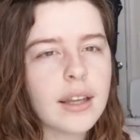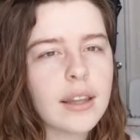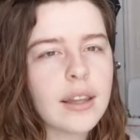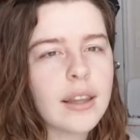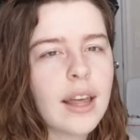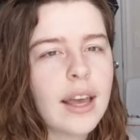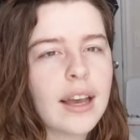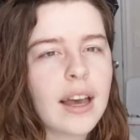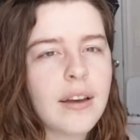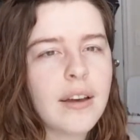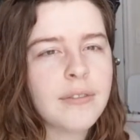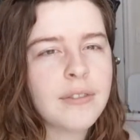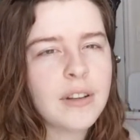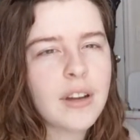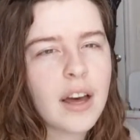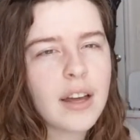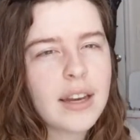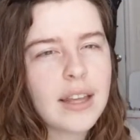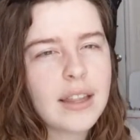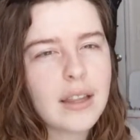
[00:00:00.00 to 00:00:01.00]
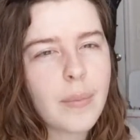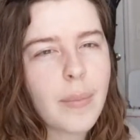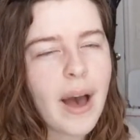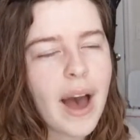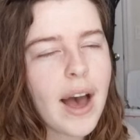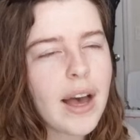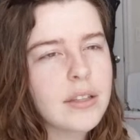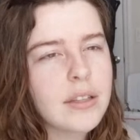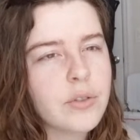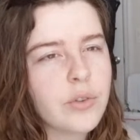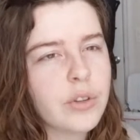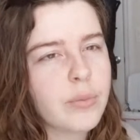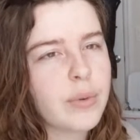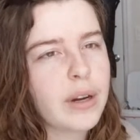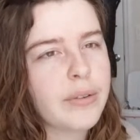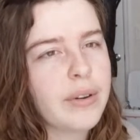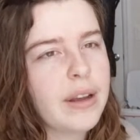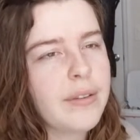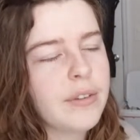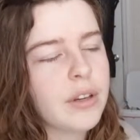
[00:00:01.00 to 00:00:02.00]
like I've done in the past with my
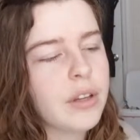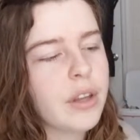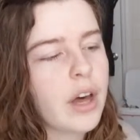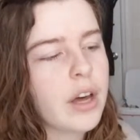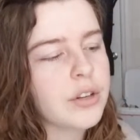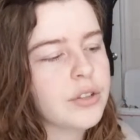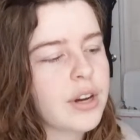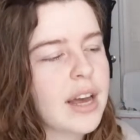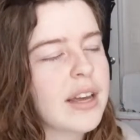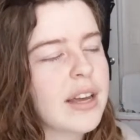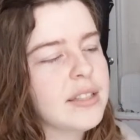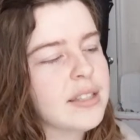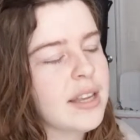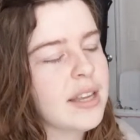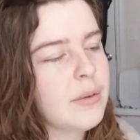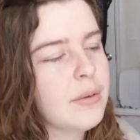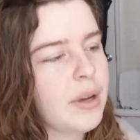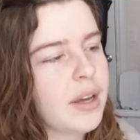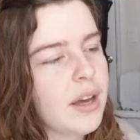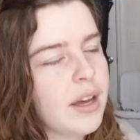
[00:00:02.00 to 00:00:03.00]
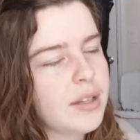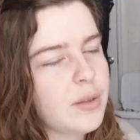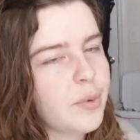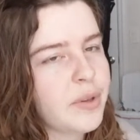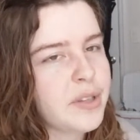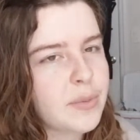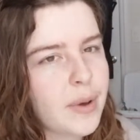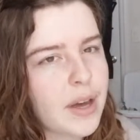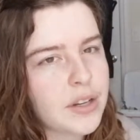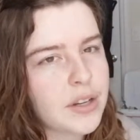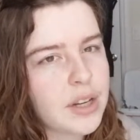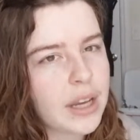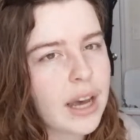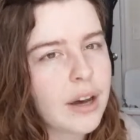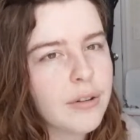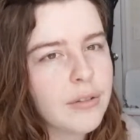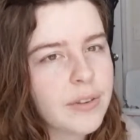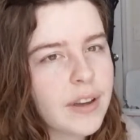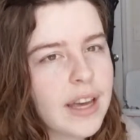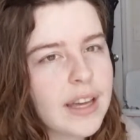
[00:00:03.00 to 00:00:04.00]
Ravenclaw dress and my husband's matching
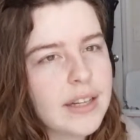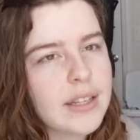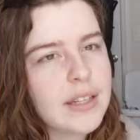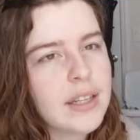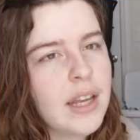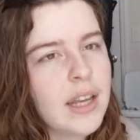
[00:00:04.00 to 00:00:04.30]
outfit.